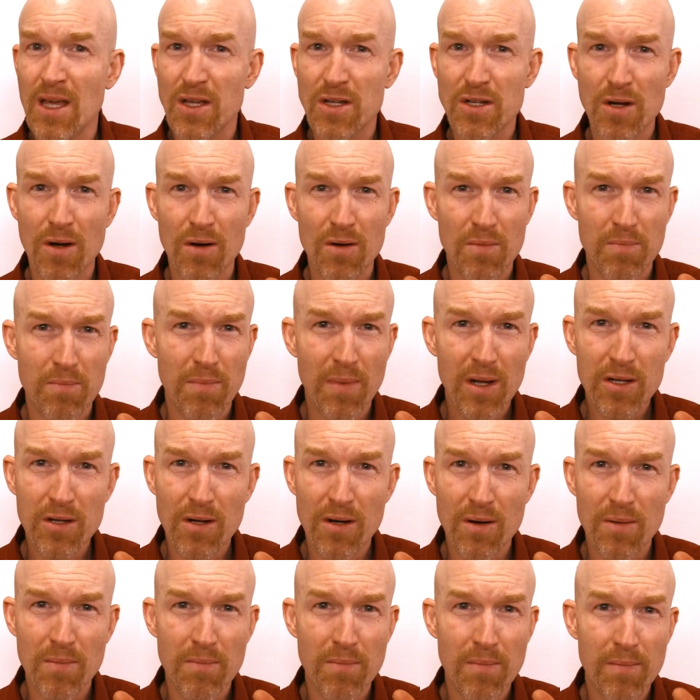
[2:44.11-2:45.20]

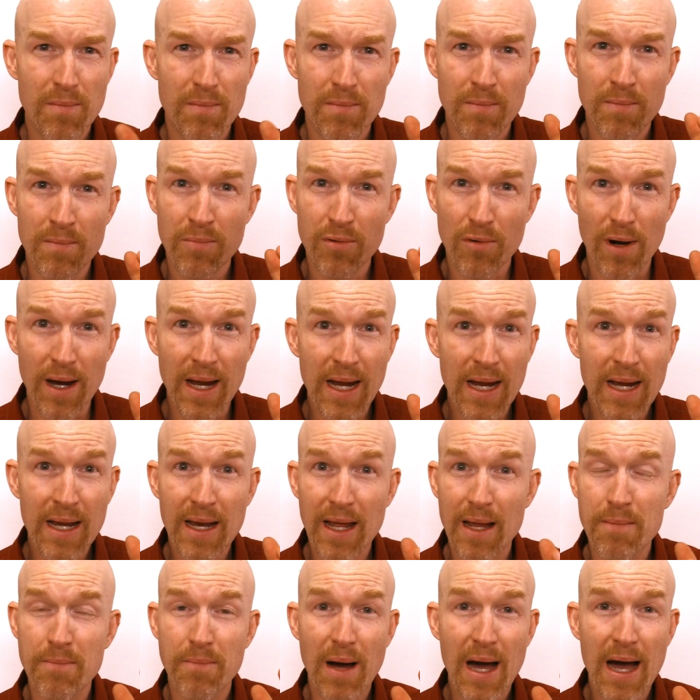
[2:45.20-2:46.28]
Your brain
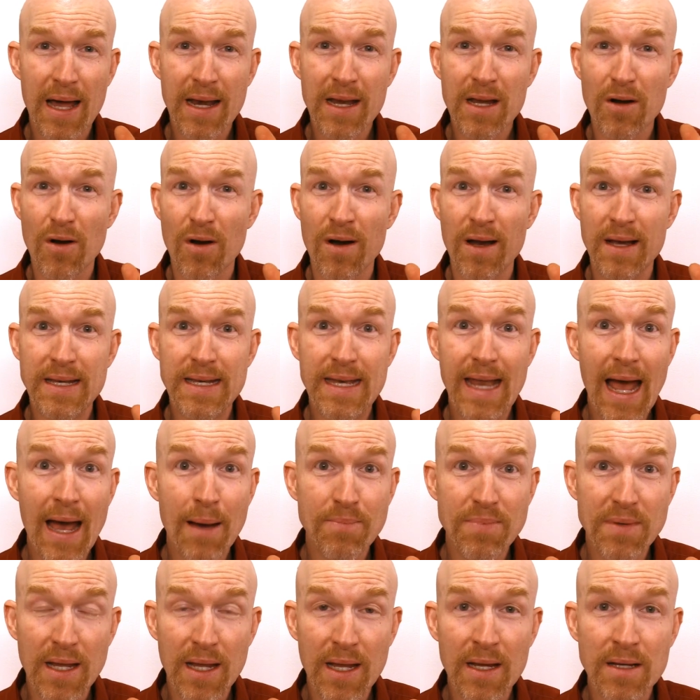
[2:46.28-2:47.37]
and body are
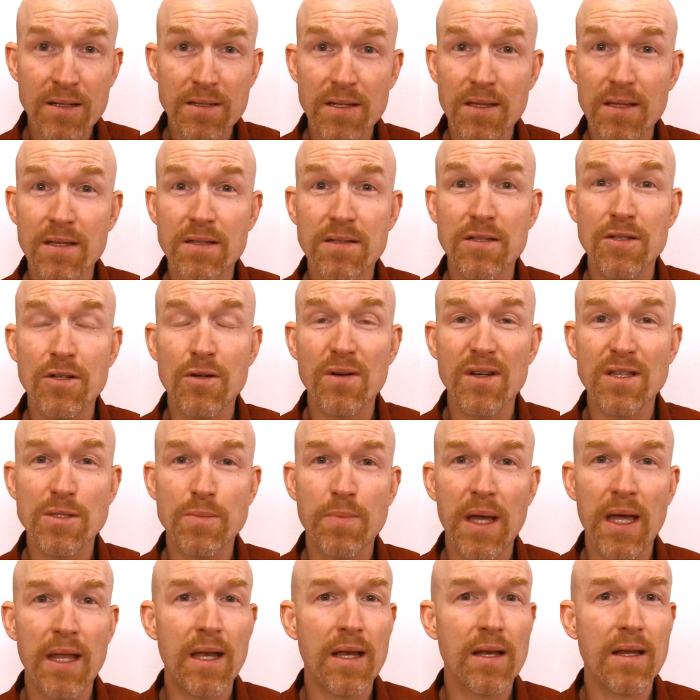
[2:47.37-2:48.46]
adapting to this new
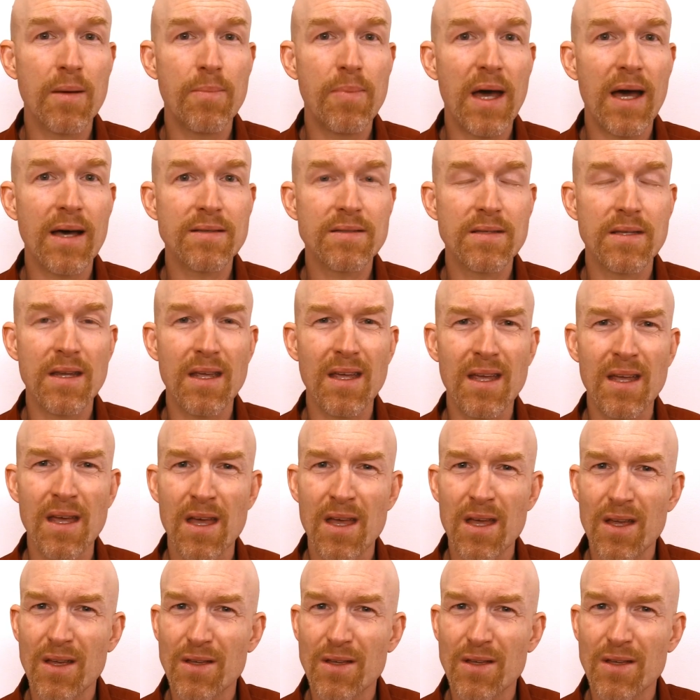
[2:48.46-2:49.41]
expanded capacity.